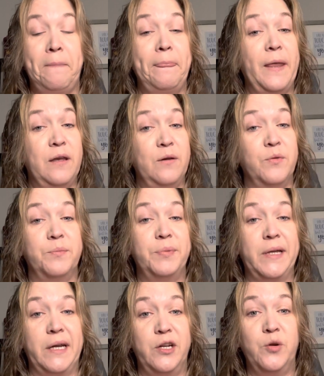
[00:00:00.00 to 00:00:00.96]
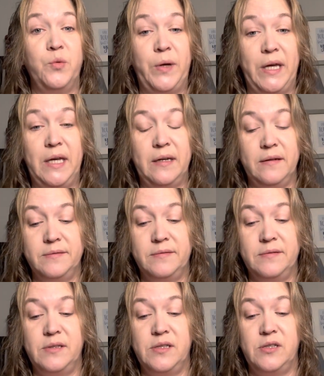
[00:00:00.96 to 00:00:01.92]
You want to plan your week.
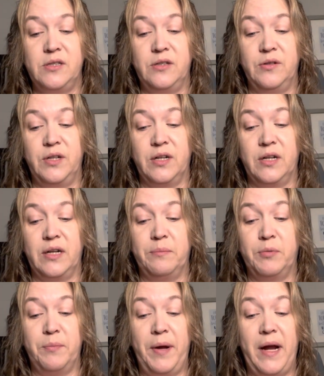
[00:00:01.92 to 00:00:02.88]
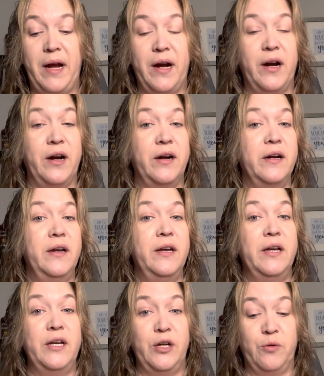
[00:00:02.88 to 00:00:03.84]
So you're going to prepare
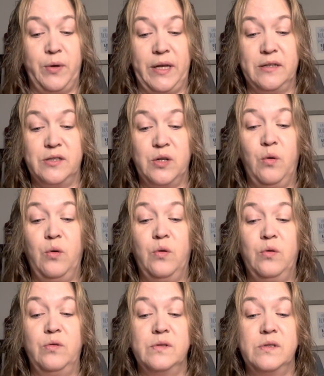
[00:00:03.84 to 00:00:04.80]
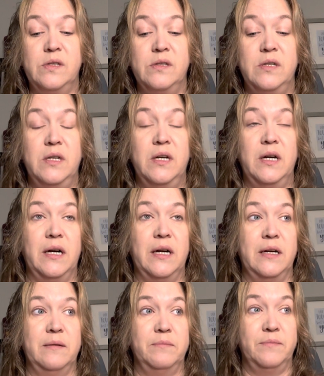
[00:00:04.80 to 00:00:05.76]
your week's goals.
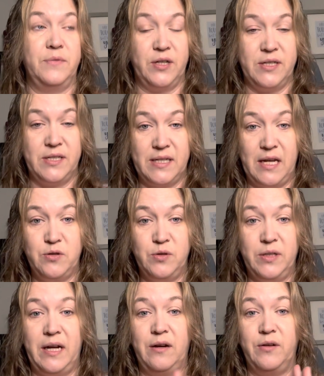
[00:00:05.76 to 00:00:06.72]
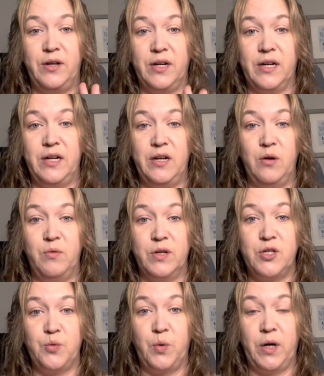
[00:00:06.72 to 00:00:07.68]
You're going to schedule it out. You're going to know
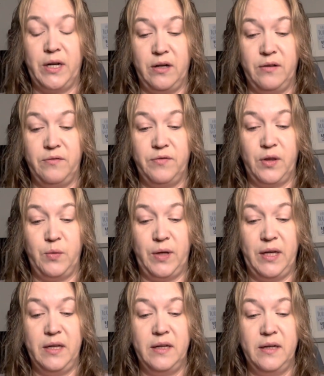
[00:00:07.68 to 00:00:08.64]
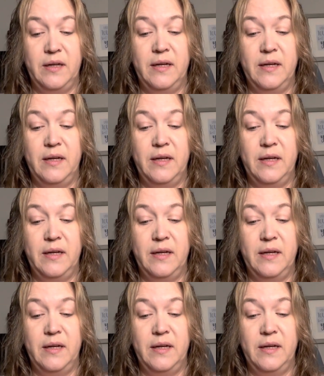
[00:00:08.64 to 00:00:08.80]
what you're working on for the week.